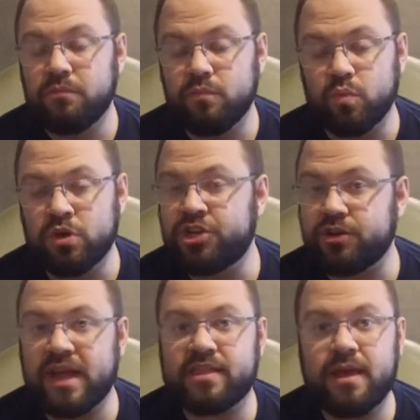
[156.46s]
Once you're
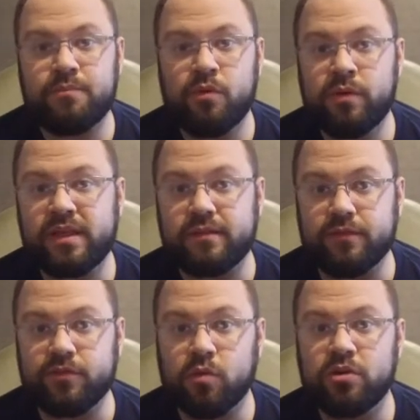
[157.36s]
at that point, of
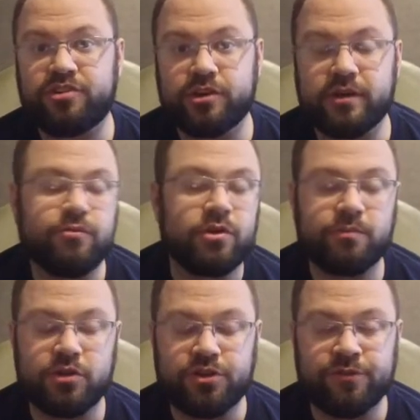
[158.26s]
course, you're going to want to
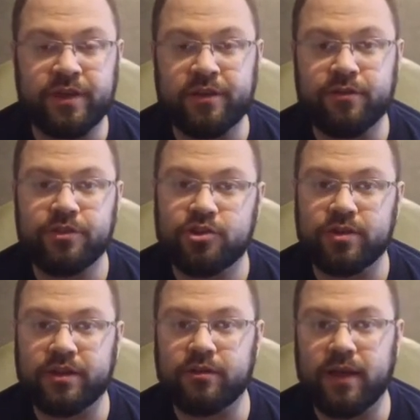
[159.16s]
put your finger on the
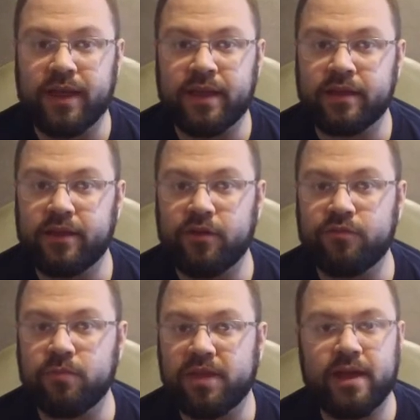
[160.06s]
trigger and go
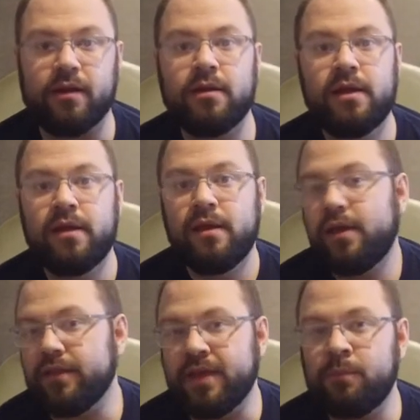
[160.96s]
from there.
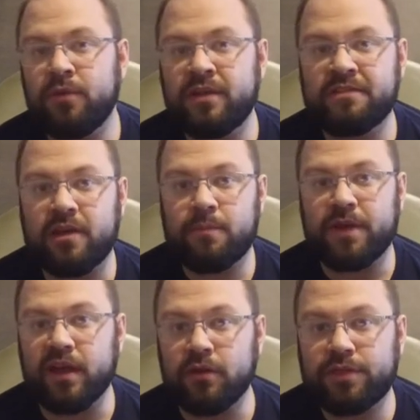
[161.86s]
And that brings up
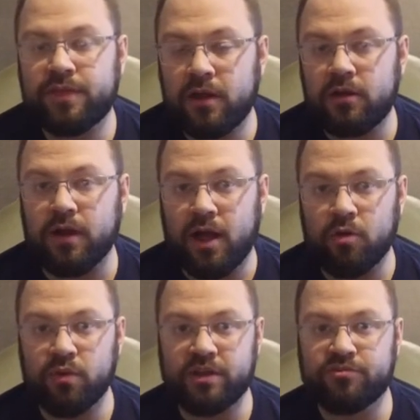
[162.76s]
our third
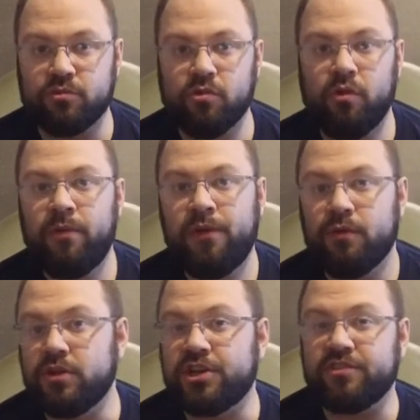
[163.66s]
always rule,
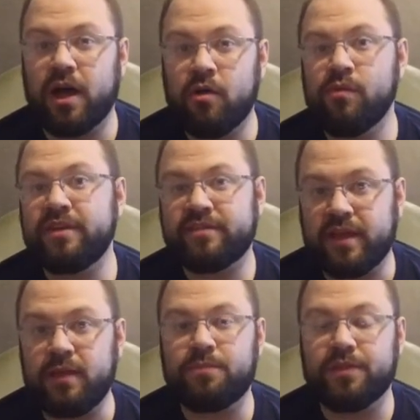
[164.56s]
which is always
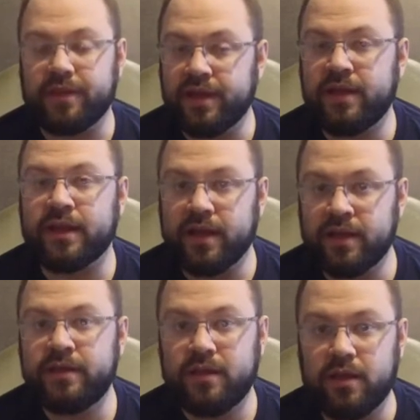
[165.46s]
keep the gun
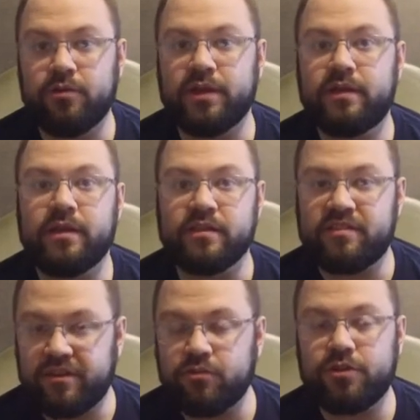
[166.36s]
unloaded
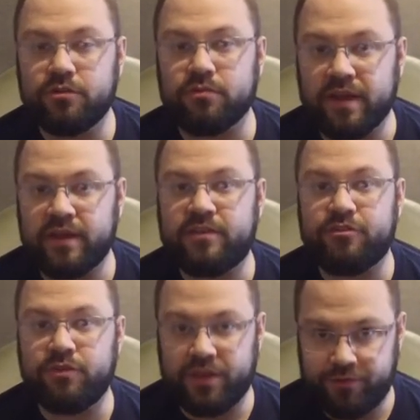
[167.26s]
until you're ready to
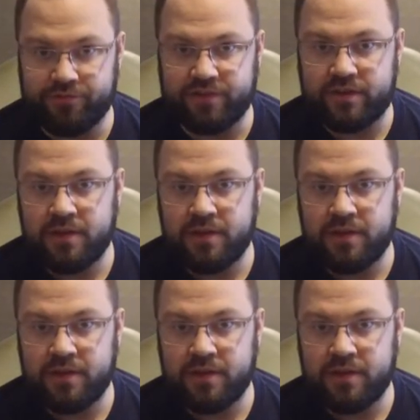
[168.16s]
use it,